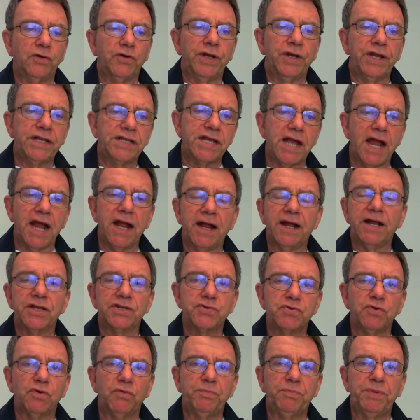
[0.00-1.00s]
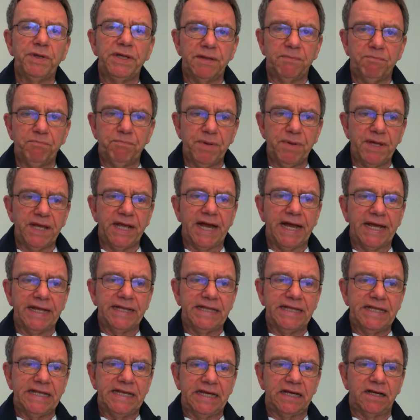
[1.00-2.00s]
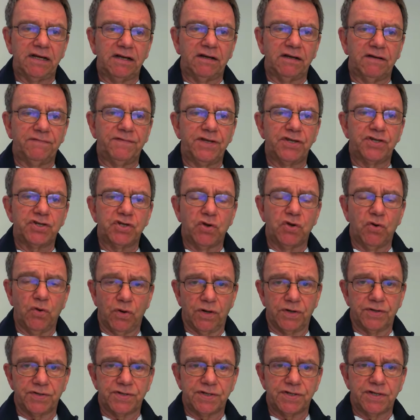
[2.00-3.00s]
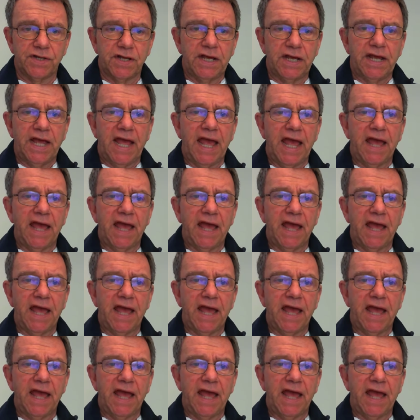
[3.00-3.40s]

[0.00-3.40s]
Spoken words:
Learning targets will be the big idea of this course.